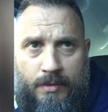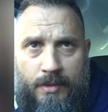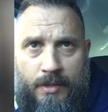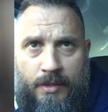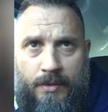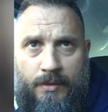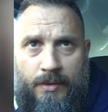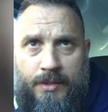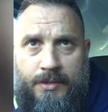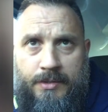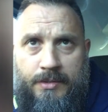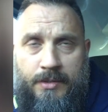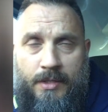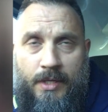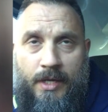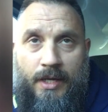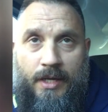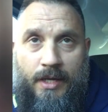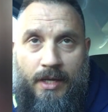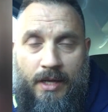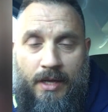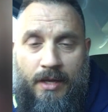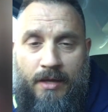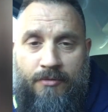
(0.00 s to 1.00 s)
And they
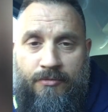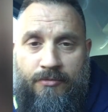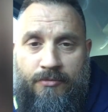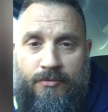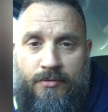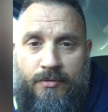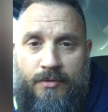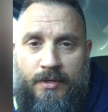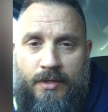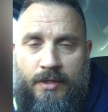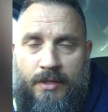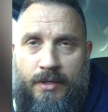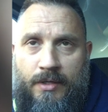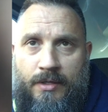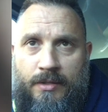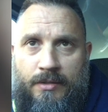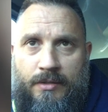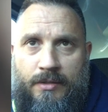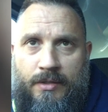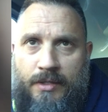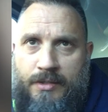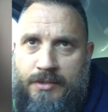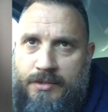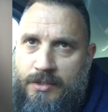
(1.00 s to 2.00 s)
laughed
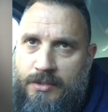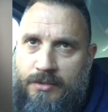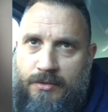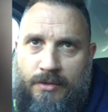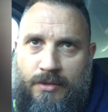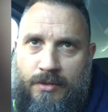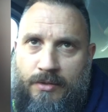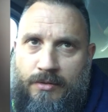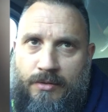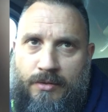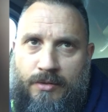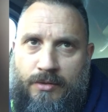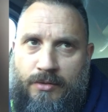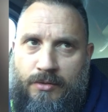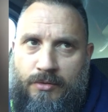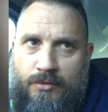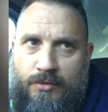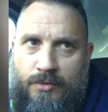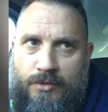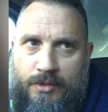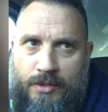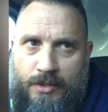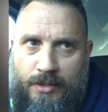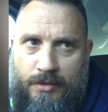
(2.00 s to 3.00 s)
and they said, "No, you're
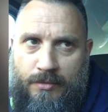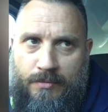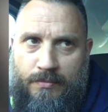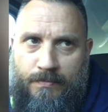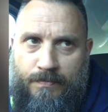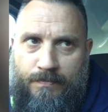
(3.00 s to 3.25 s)
not dead."